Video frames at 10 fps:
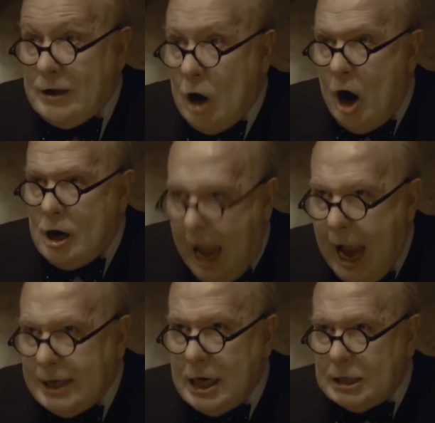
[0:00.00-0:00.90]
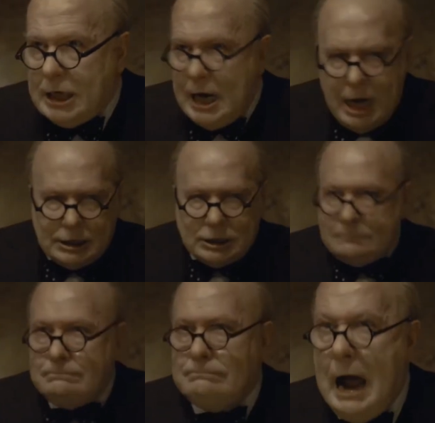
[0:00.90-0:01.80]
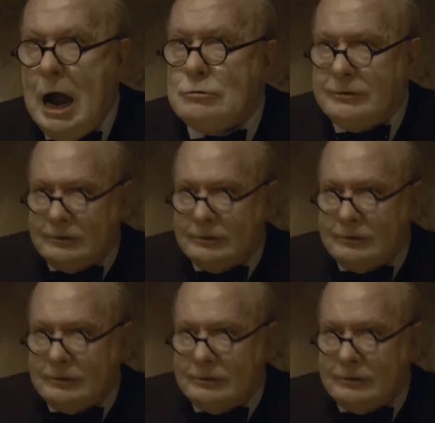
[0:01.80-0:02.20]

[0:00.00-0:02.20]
to fight on against incredible odds?